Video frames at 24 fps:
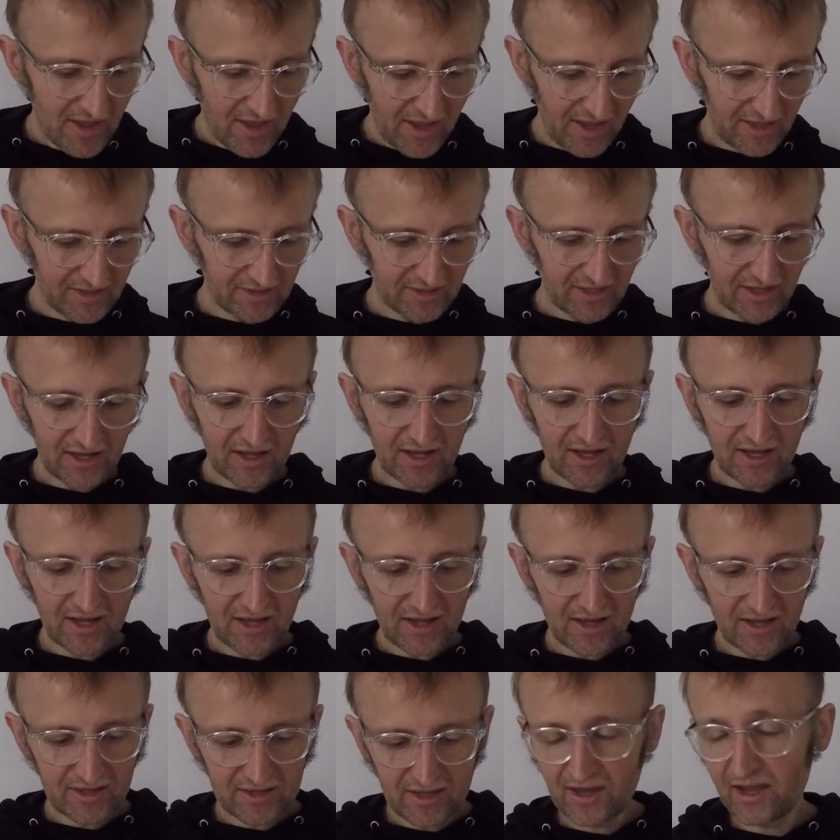And
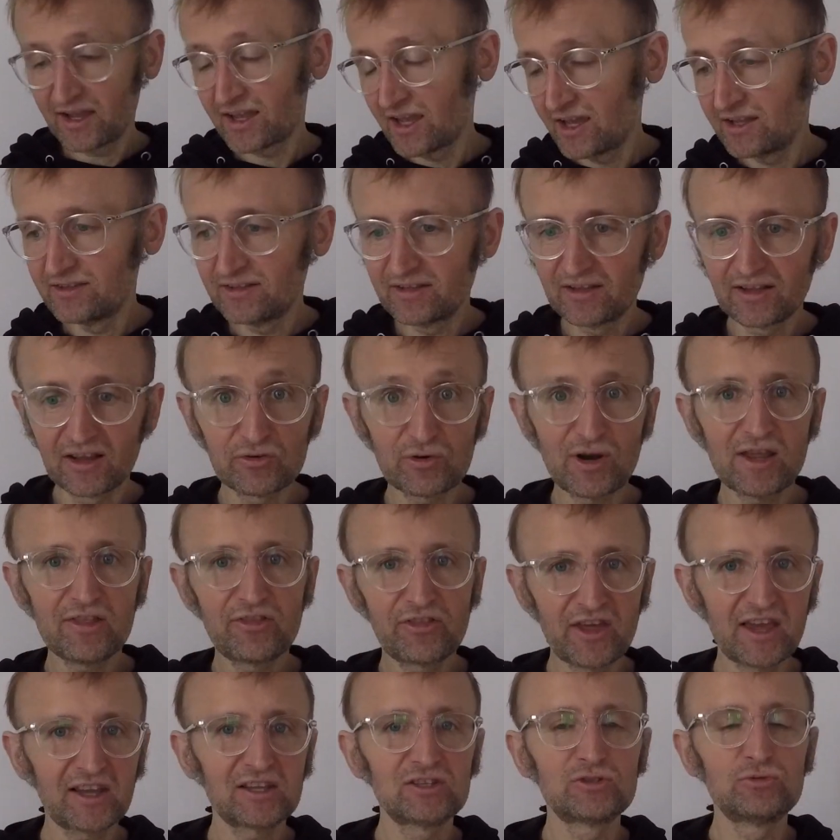yeah, again, great
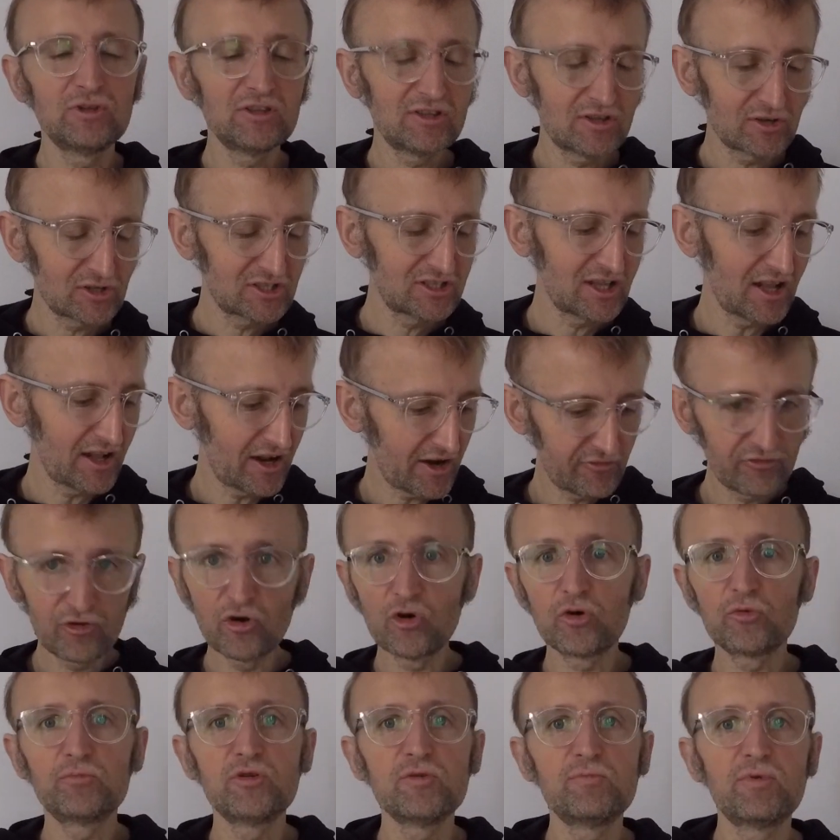thanks to Interstellar
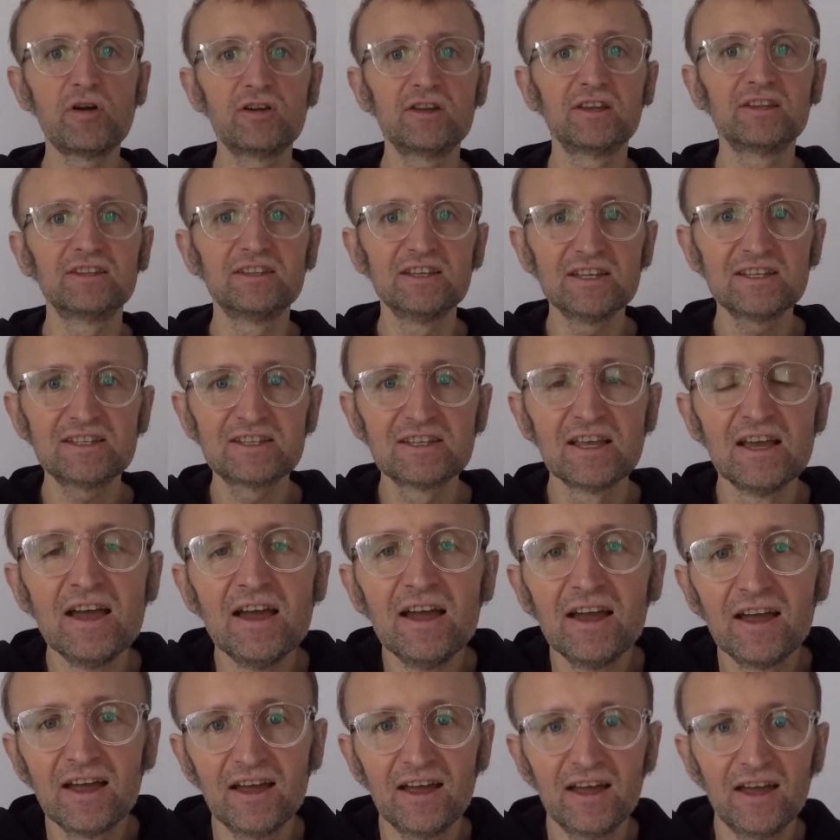for preparing this.
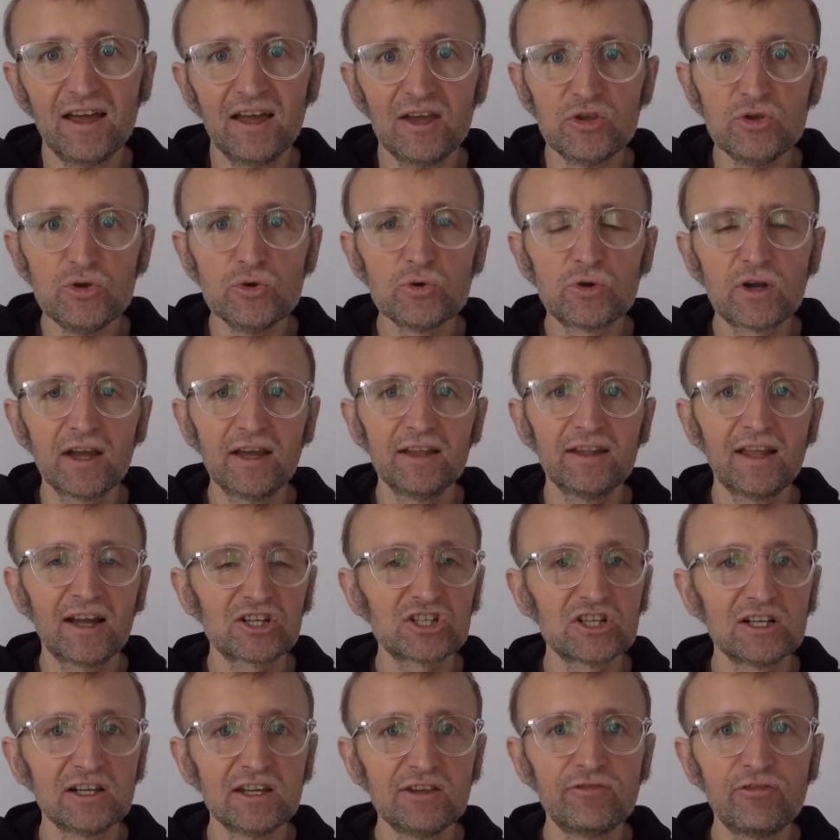You can
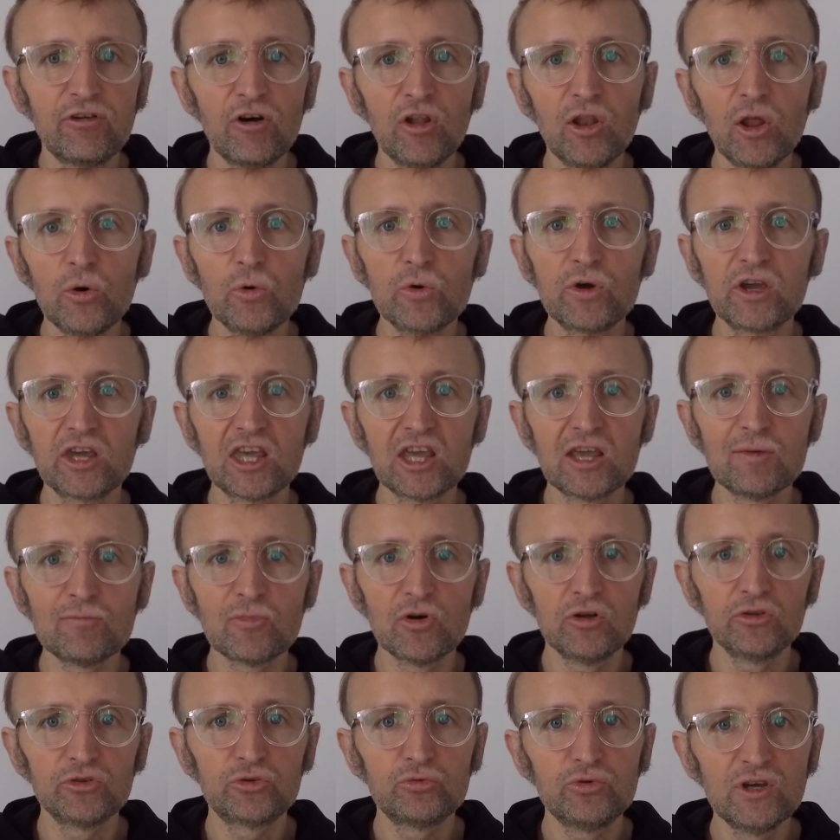actually follow him
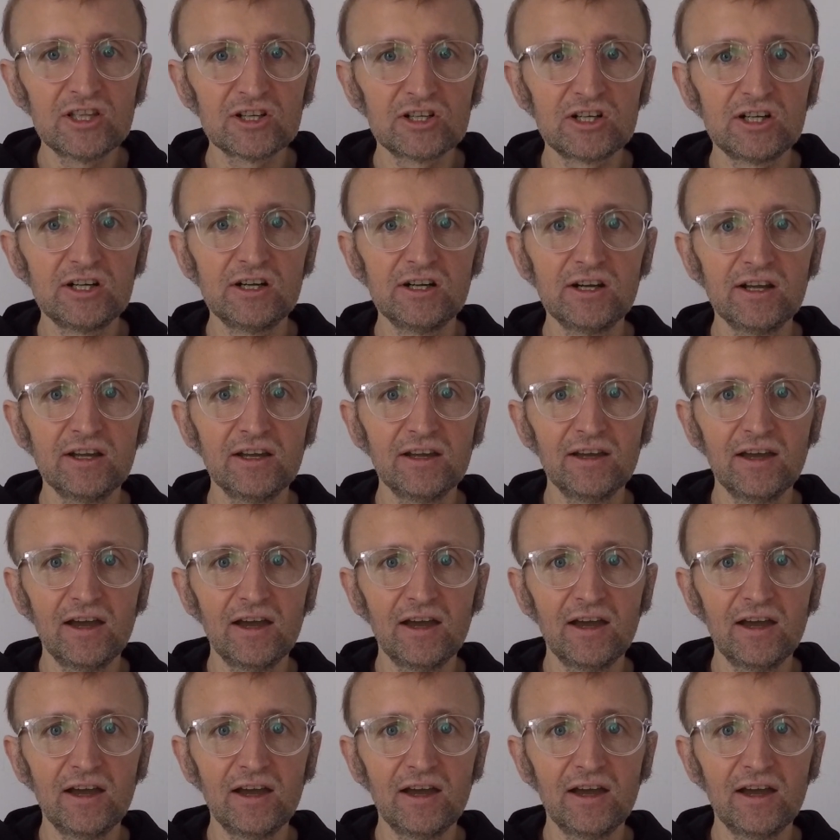on Twitter.